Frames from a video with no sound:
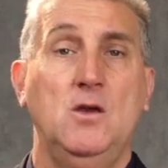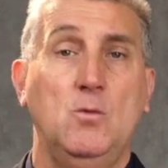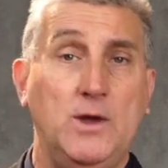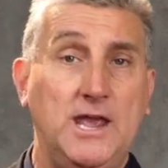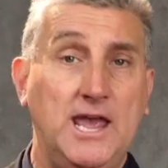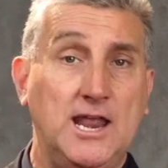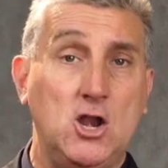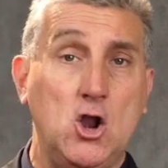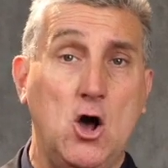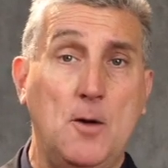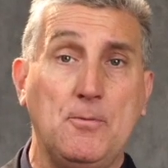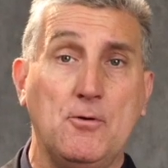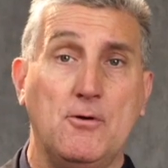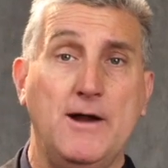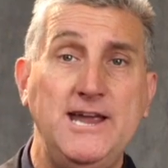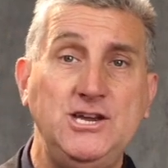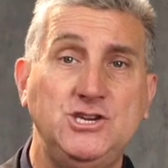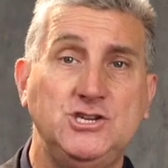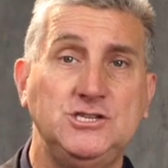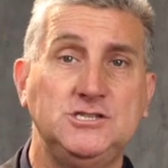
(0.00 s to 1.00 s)
We get an
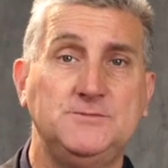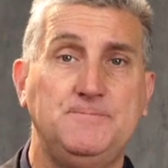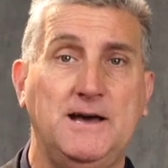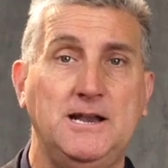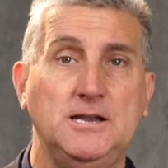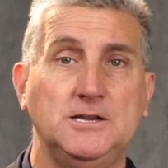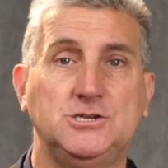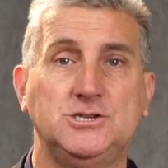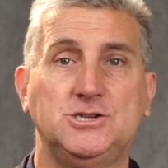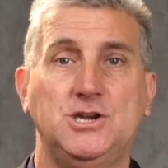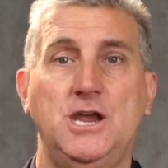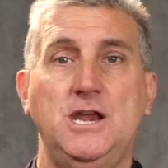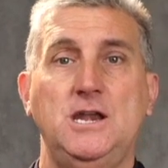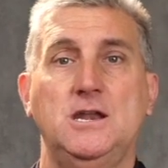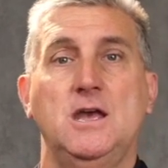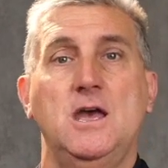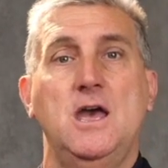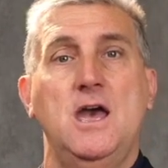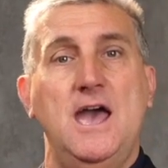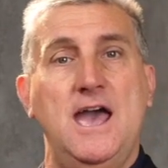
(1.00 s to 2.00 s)
operations balance
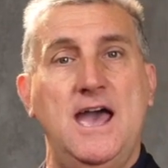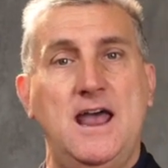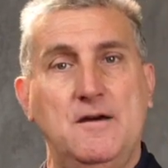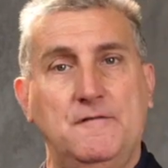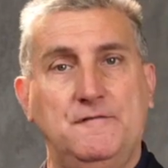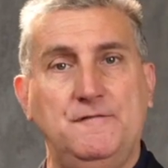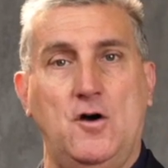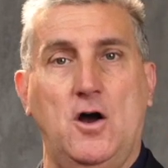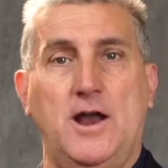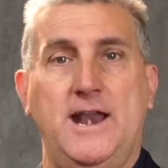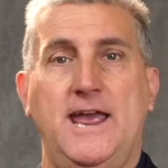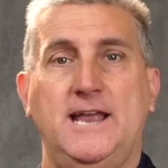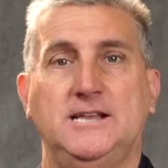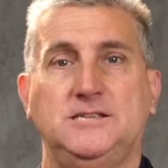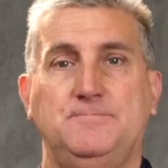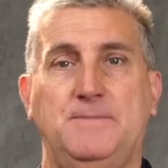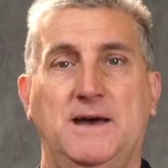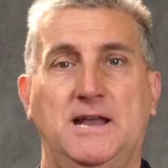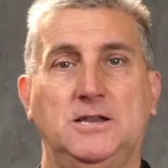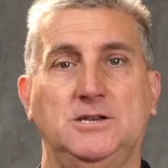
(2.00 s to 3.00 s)
sheet and a
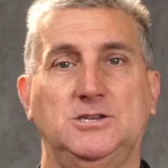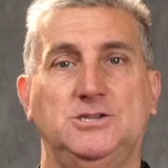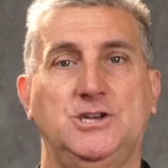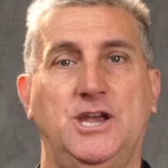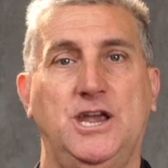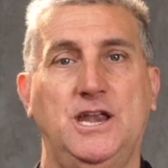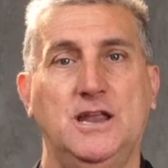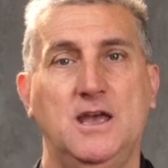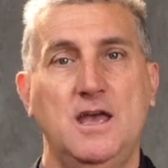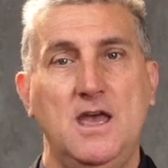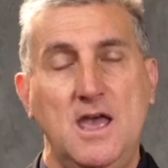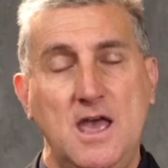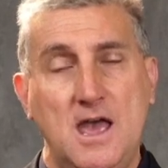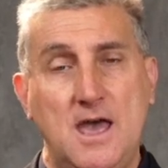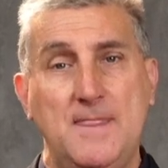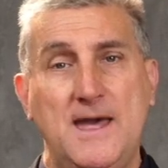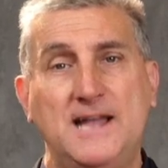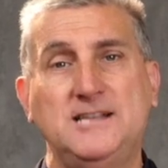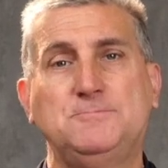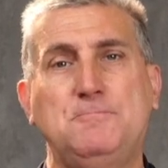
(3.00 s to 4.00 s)
finance balance sheet.
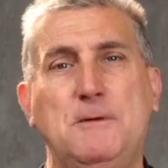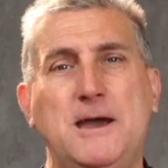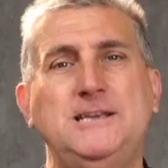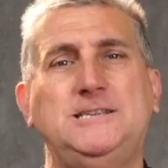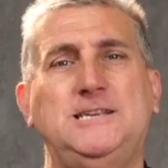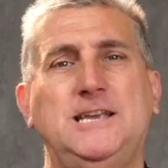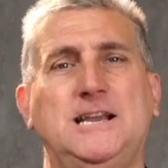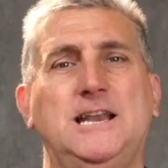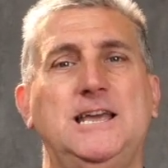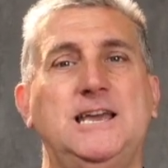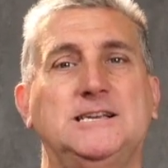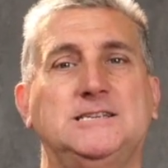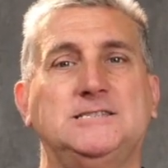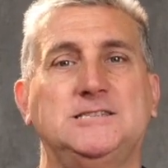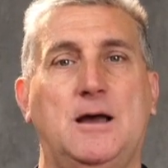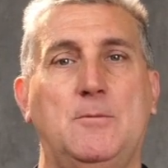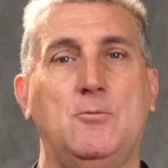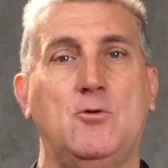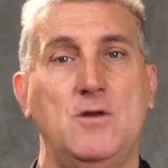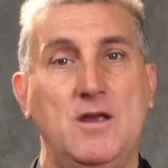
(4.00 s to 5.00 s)
And that's basically a
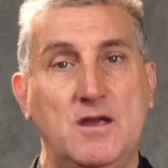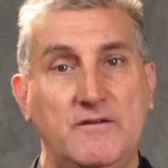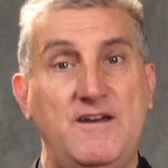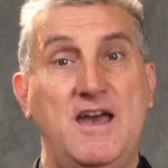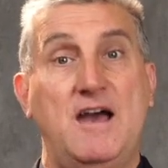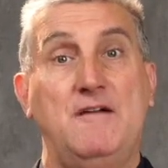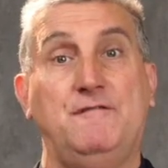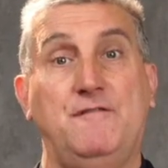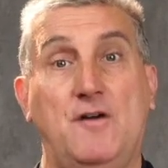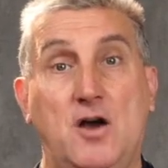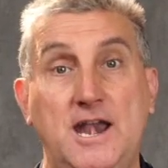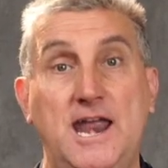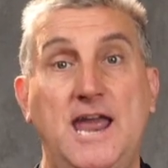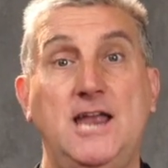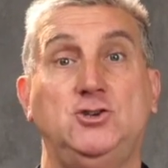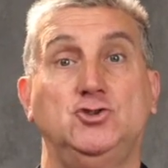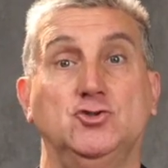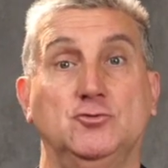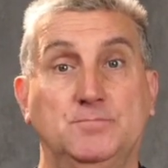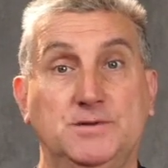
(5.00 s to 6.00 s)
summary of our
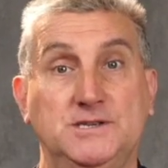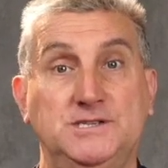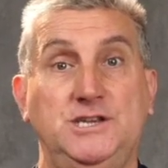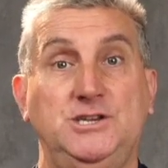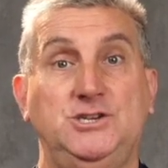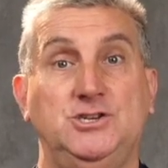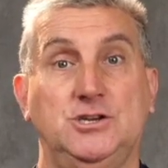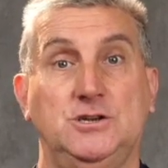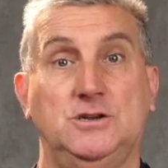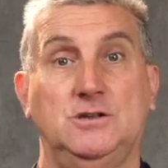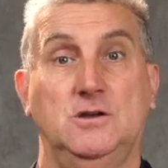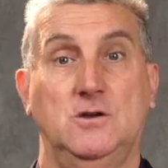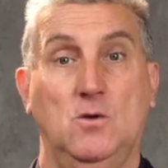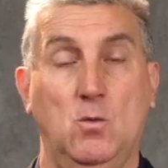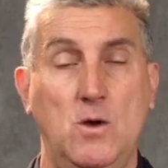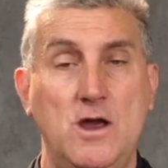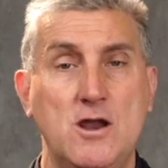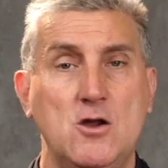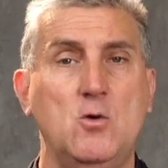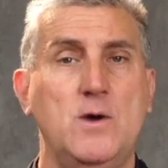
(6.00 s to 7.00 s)
financial position.
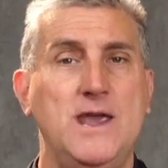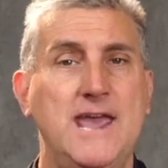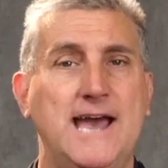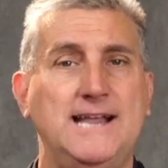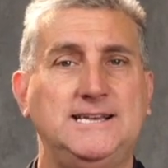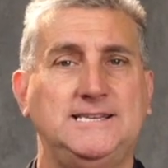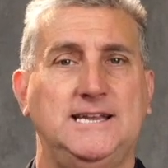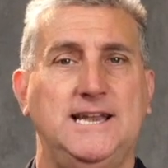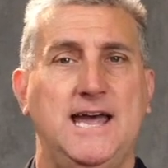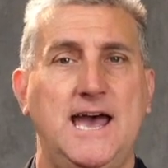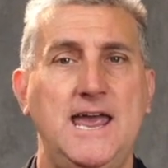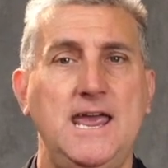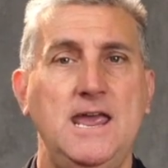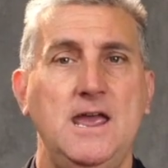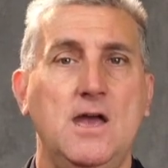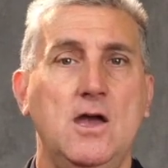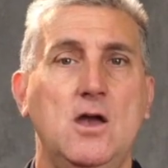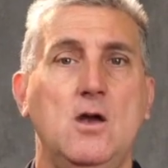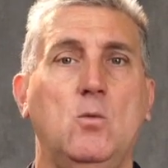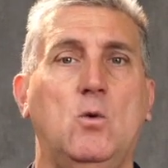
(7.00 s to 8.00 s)
Where are we at
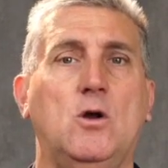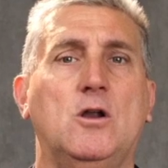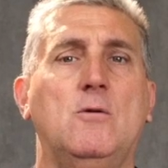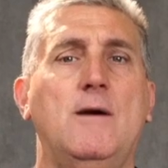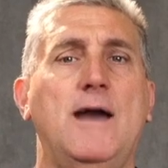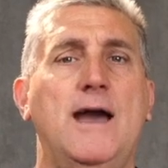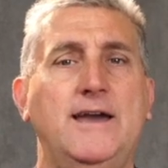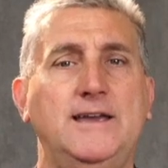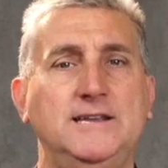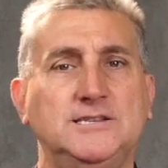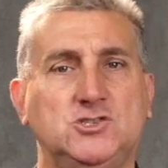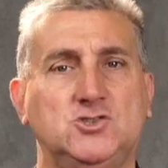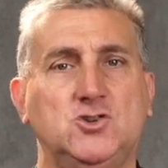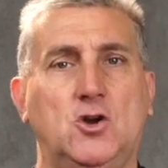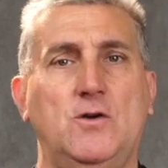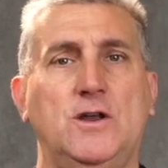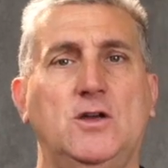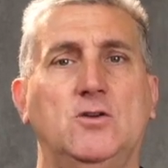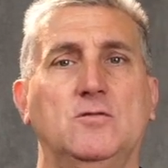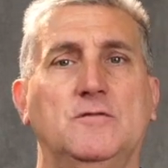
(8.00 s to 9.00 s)
today? What do our
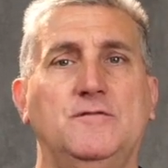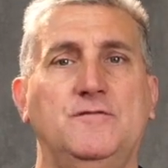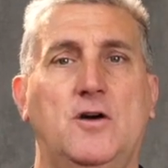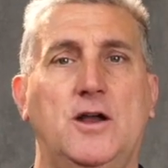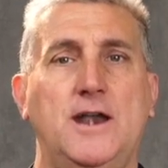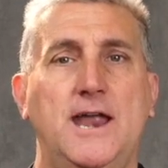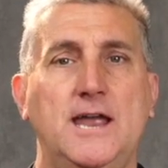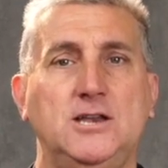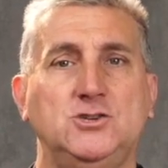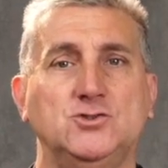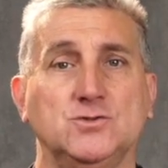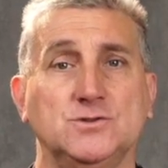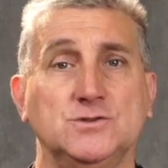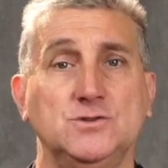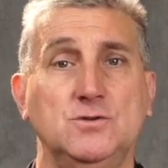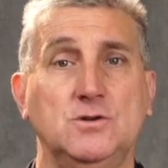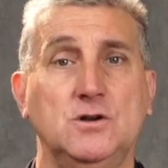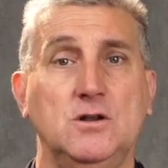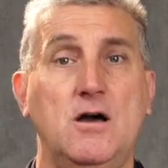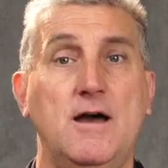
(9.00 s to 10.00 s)
historical financials
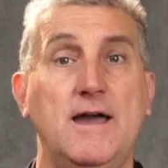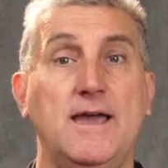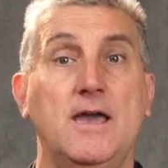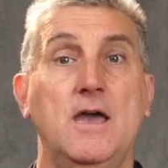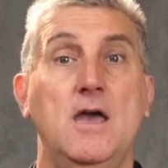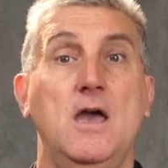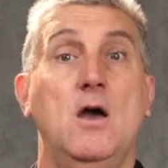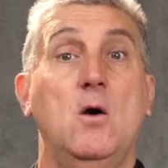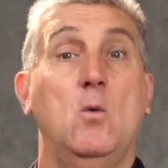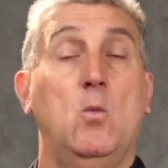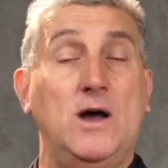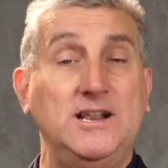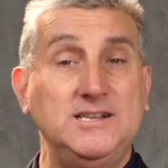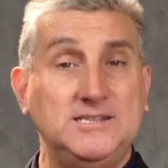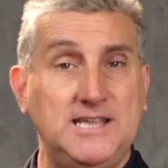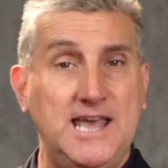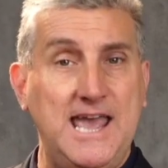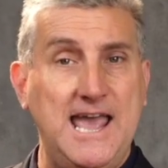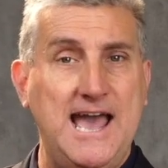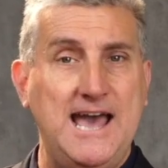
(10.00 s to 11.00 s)
look like?
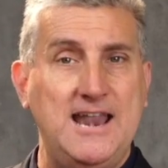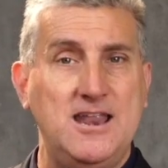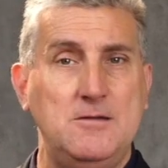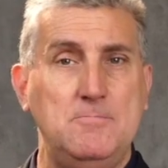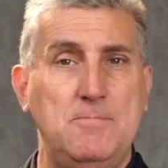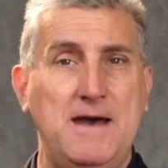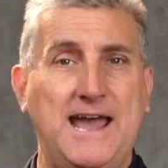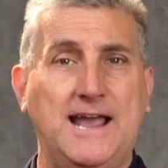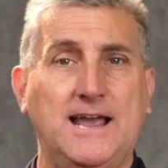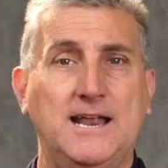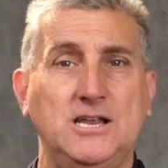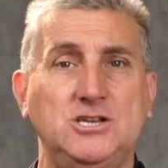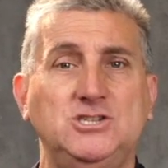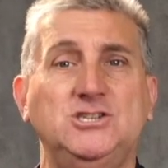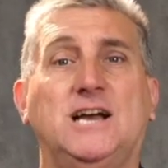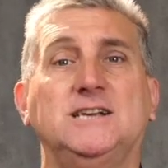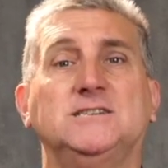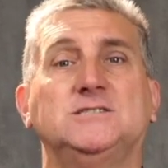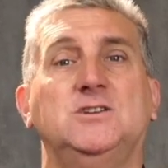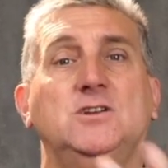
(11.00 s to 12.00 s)
Once they're added back and
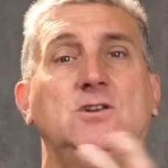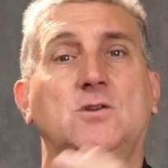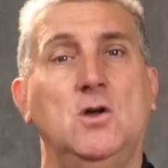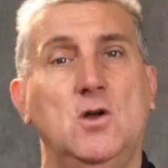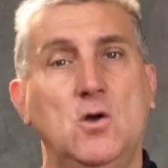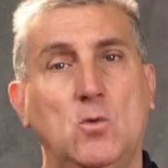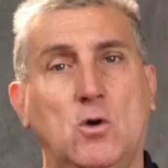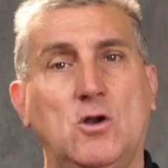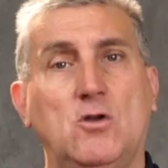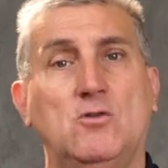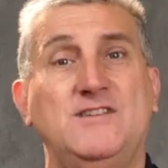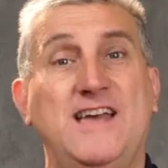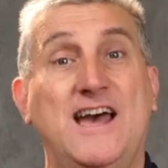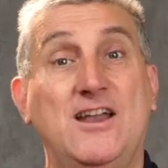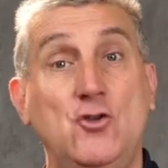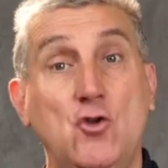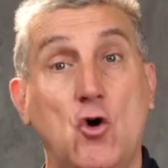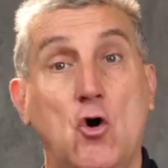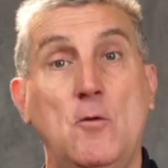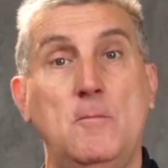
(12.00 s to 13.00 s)
adjusted, what does
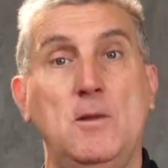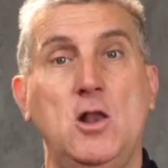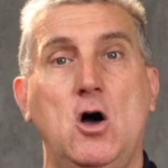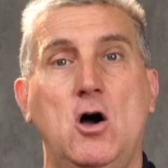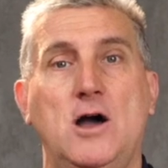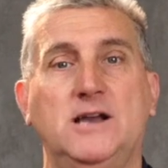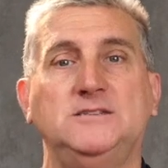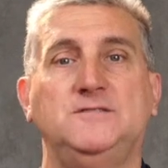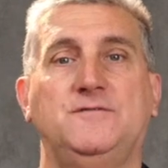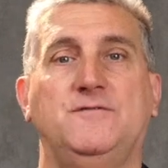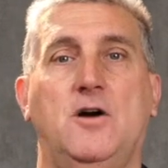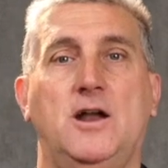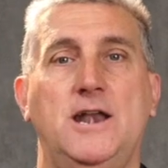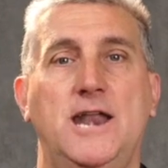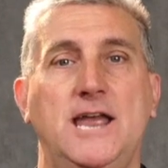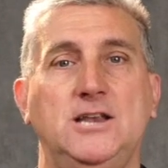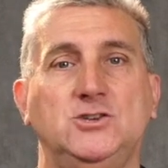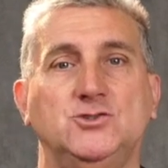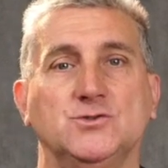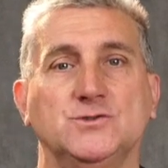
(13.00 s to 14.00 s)
our normalized
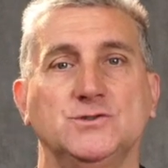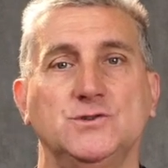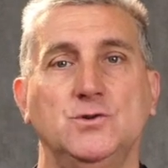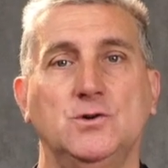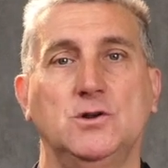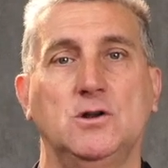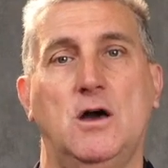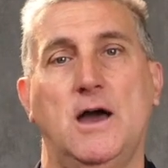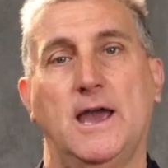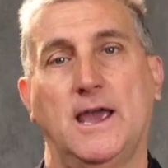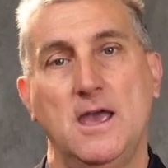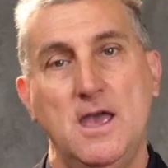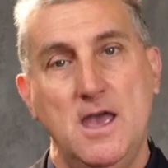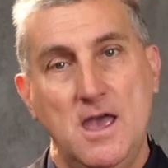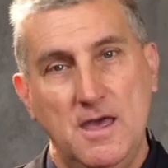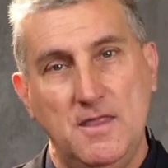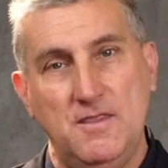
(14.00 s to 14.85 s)
financials look like?